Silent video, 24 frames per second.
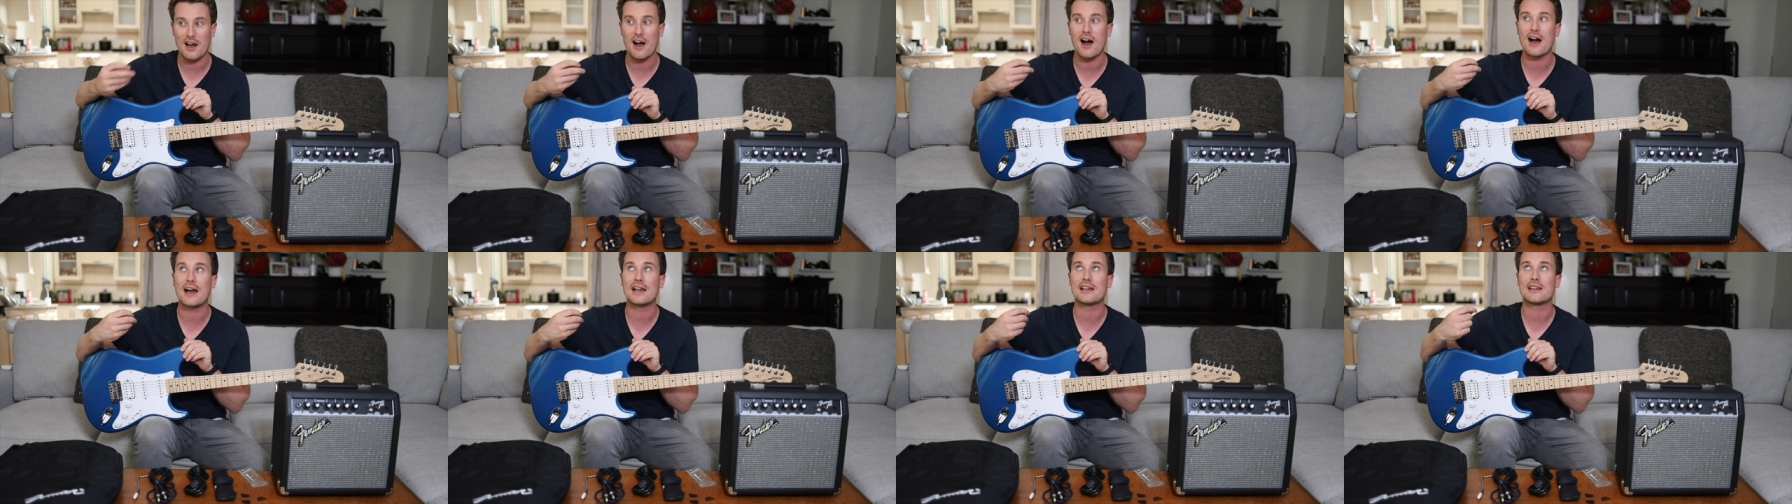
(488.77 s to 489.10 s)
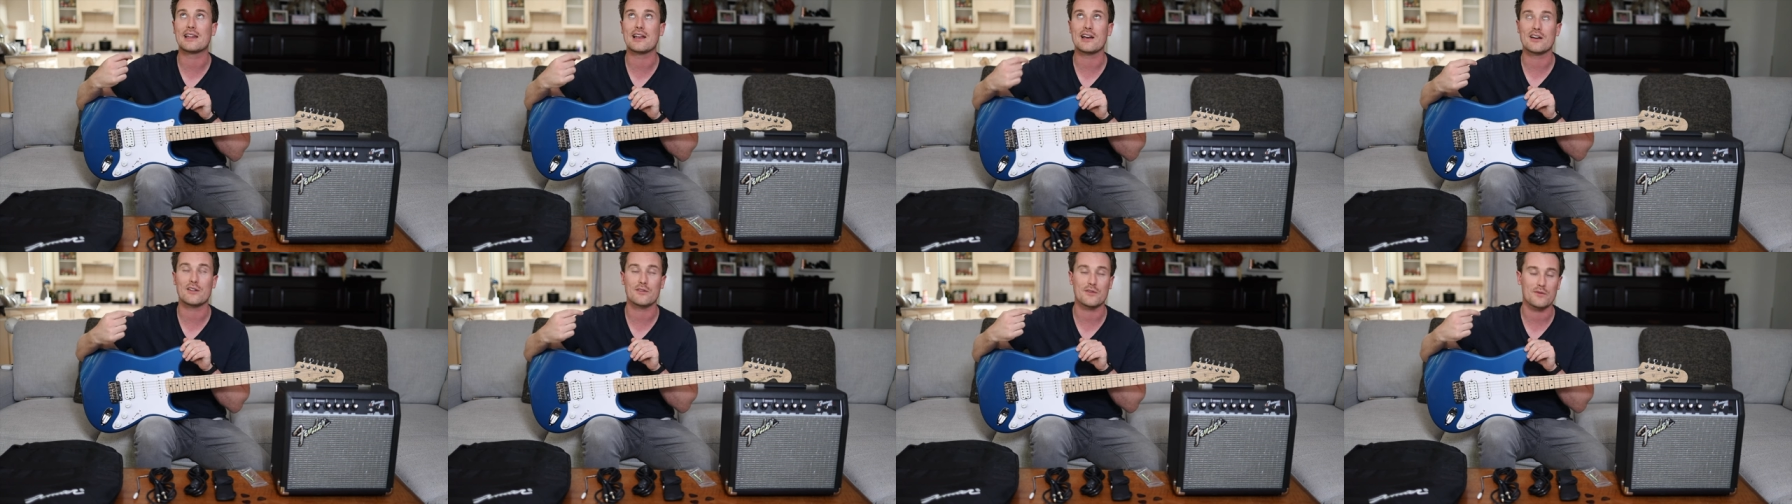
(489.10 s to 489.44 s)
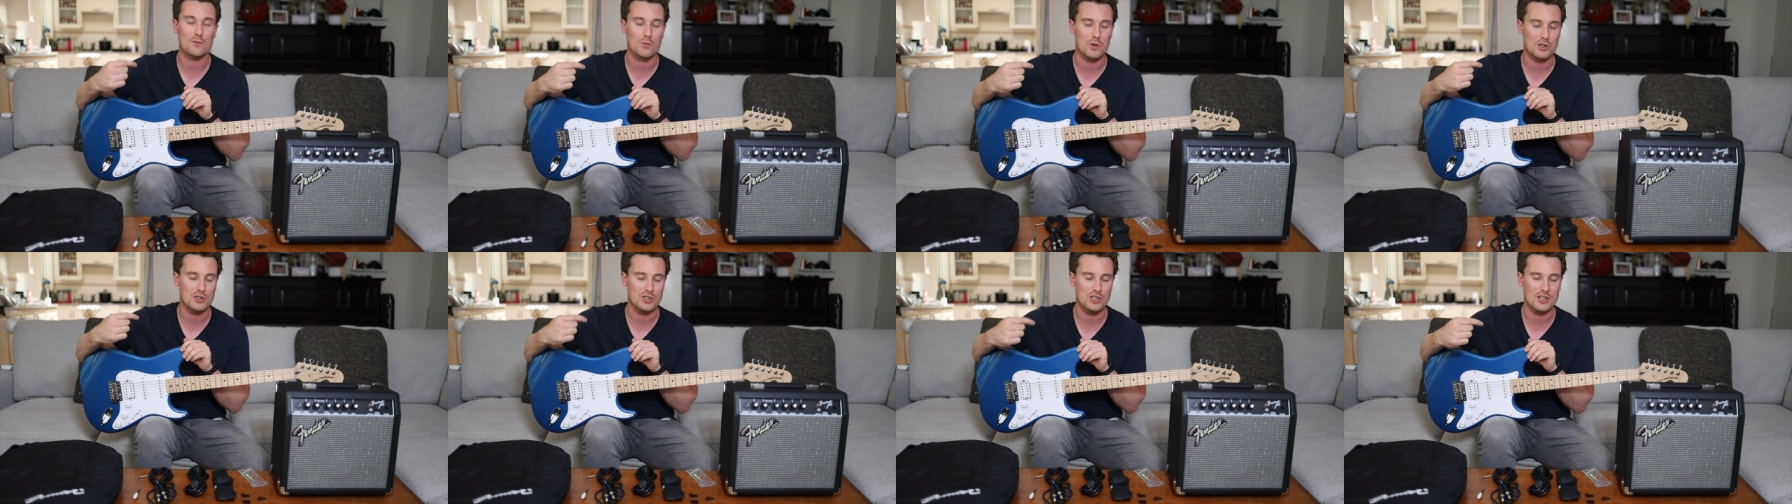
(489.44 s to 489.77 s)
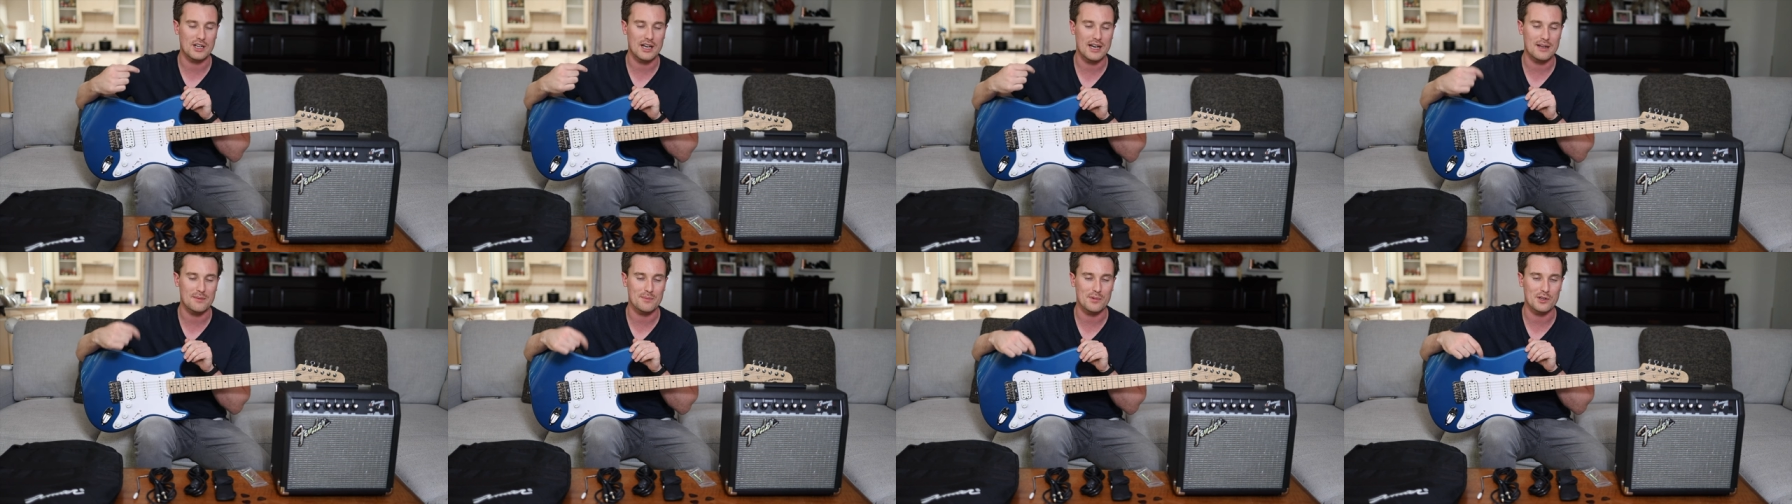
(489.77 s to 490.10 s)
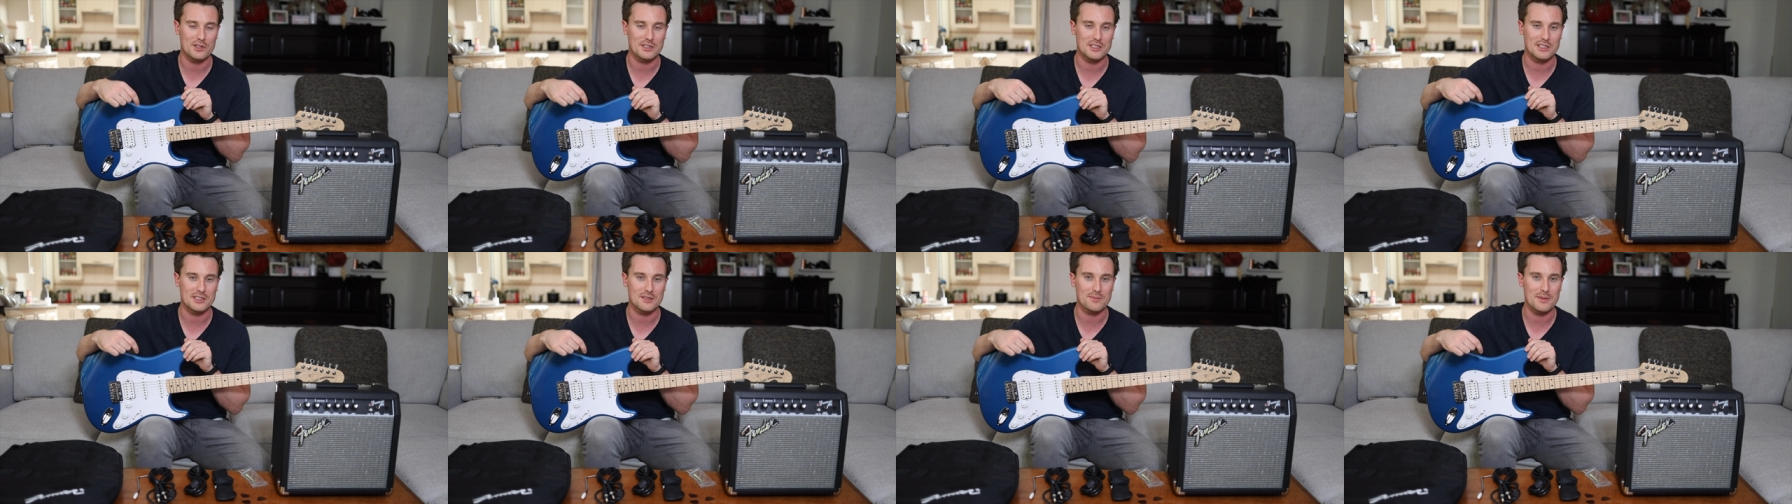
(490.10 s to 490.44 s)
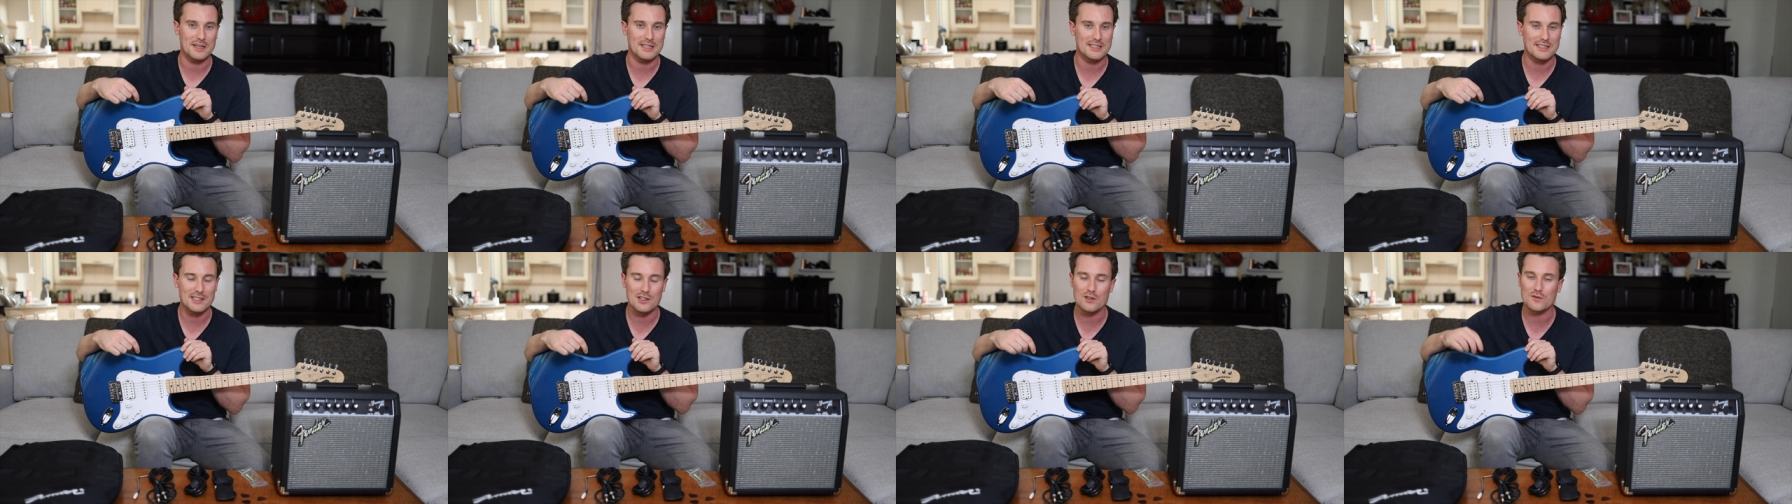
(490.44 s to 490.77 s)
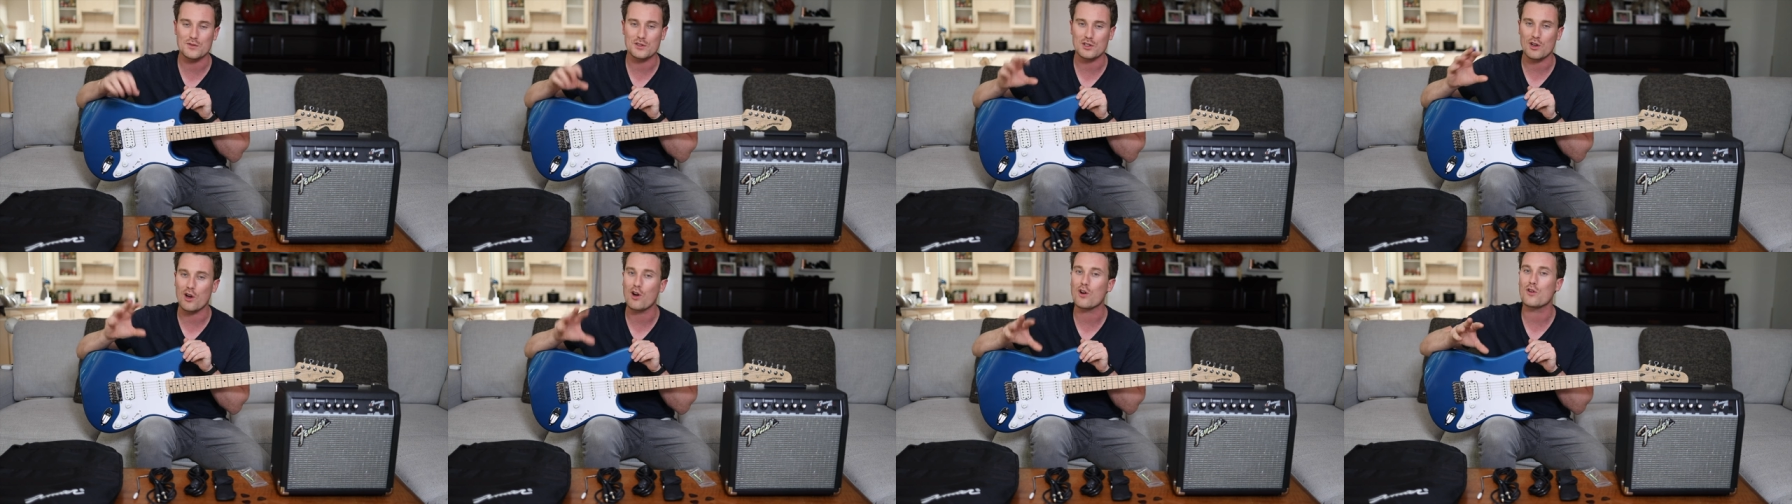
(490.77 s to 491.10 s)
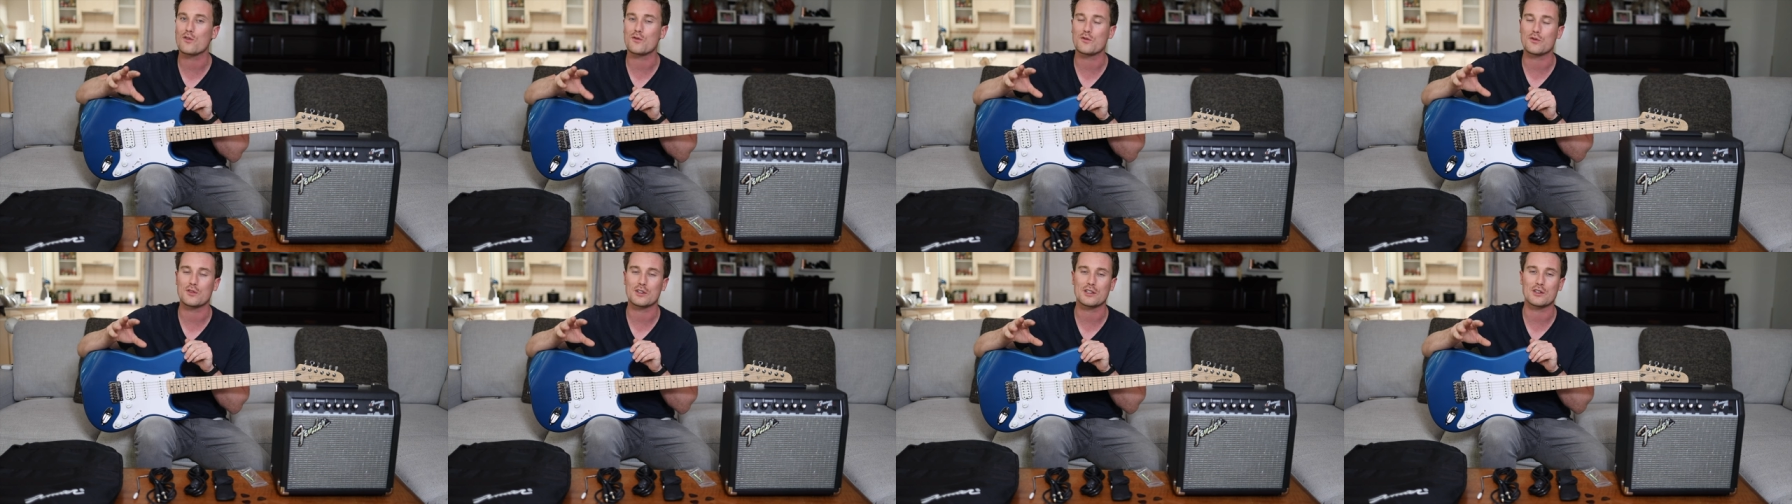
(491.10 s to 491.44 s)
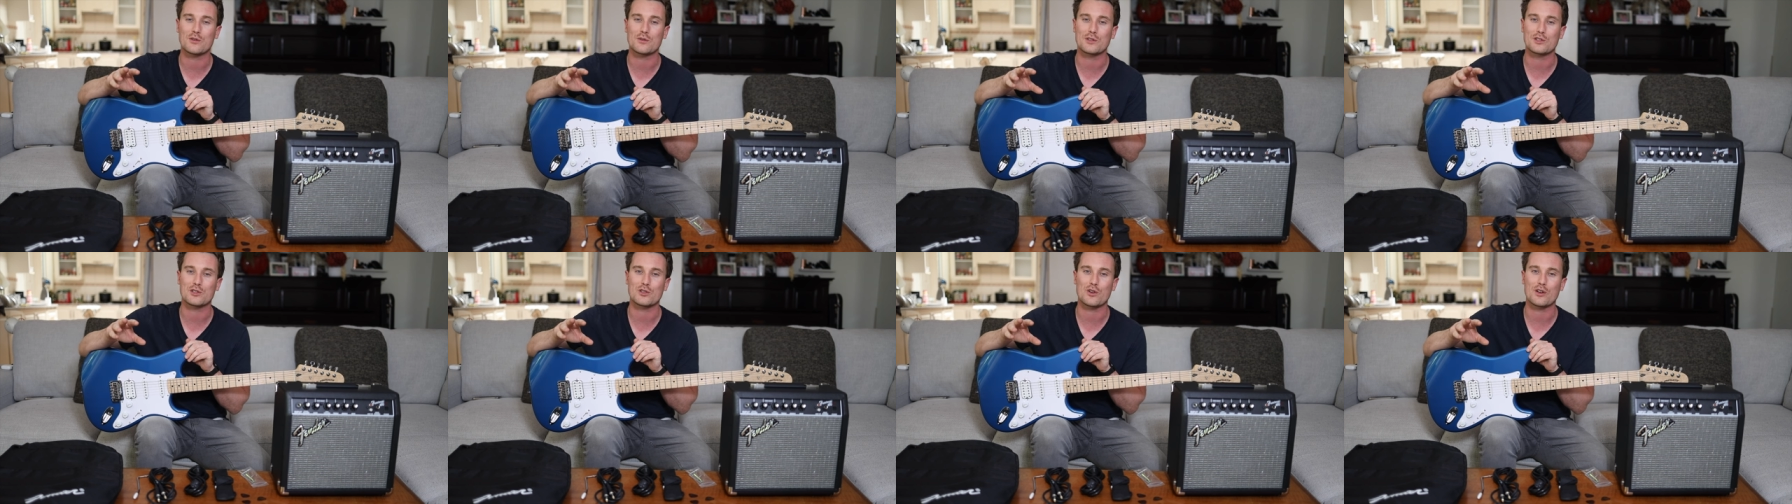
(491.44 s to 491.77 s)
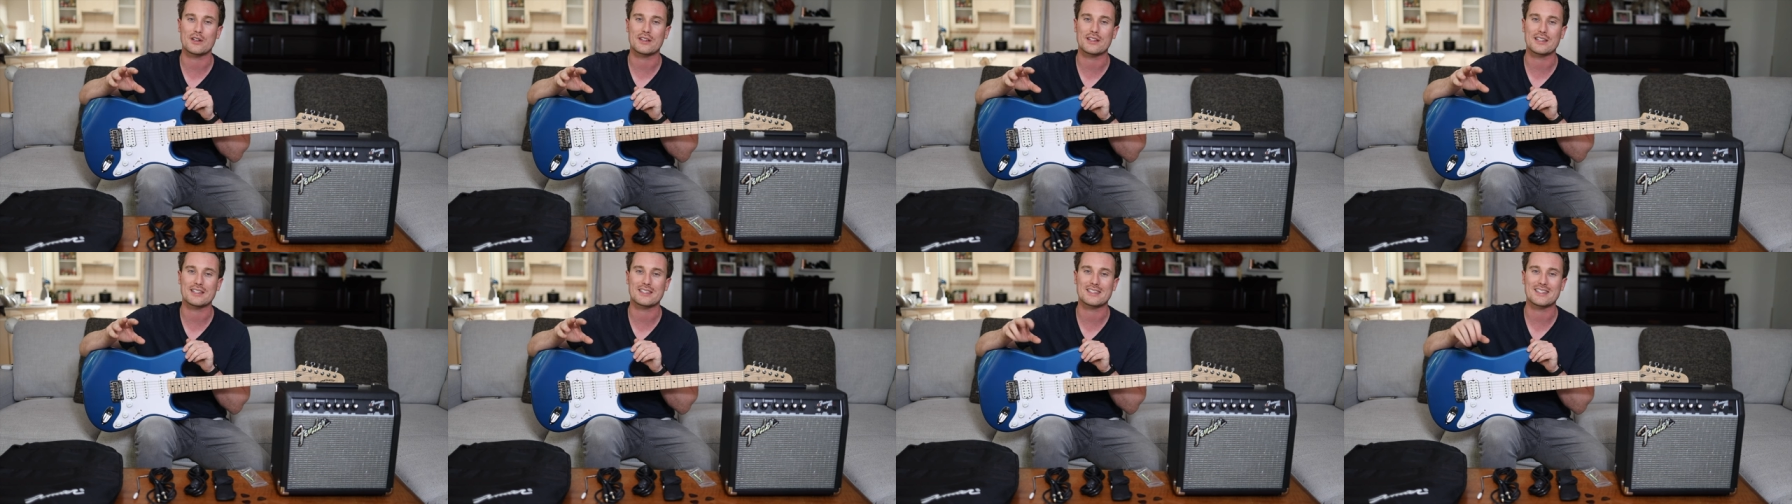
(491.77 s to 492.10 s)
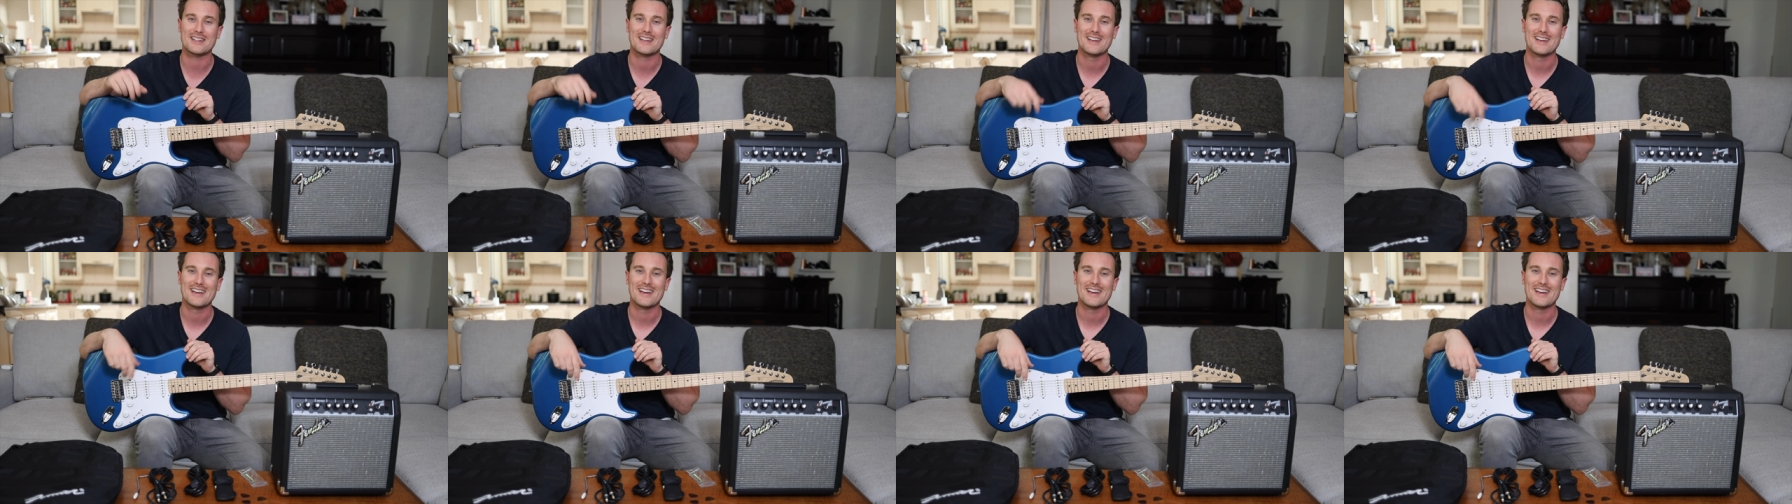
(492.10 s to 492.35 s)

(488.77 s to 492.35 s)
I love watching unboxings myself, so hopefully you enjoyed this,